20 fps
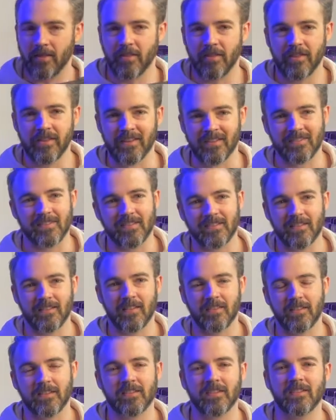this.
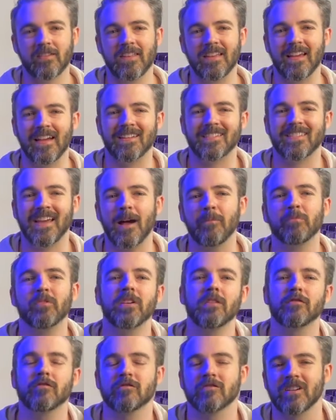This is the
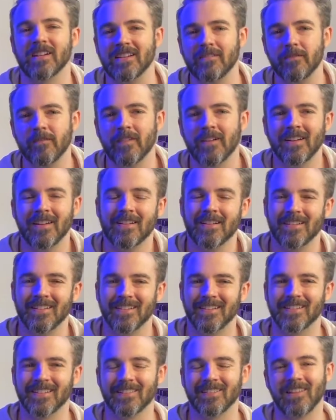Adaptive Reef
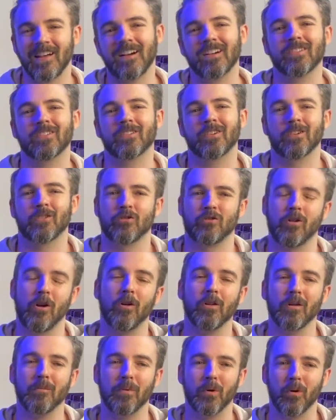Deluxe
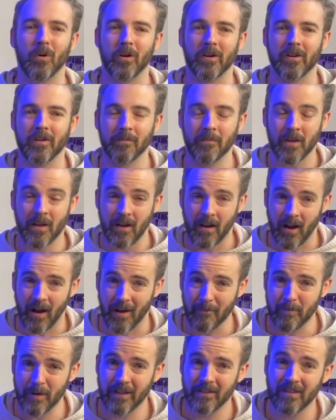Controller Board.
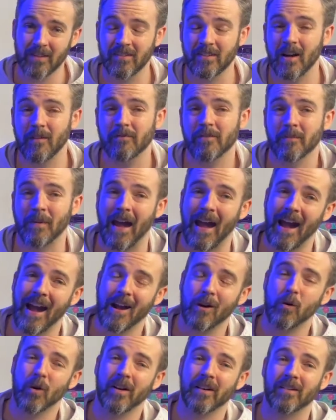I picked this up from
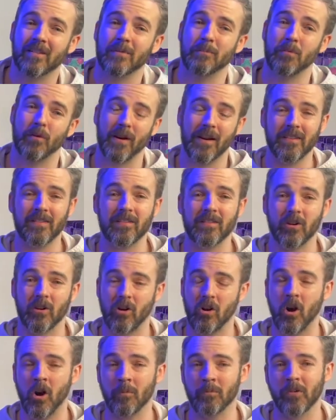
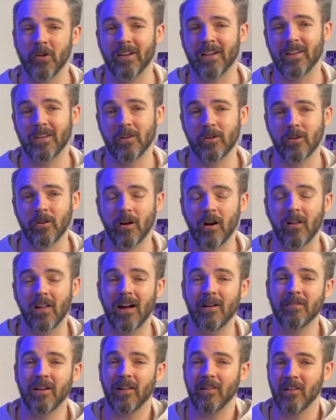aquaexpress.com.au. I'll
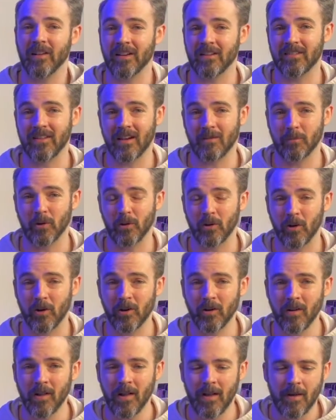have that link down
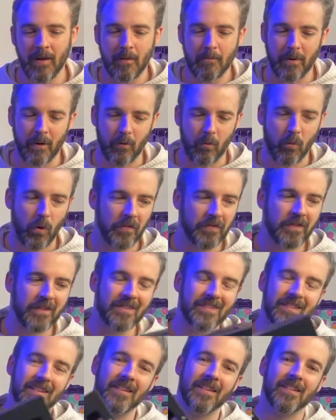below. But what
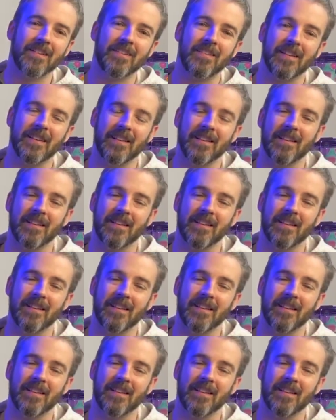this is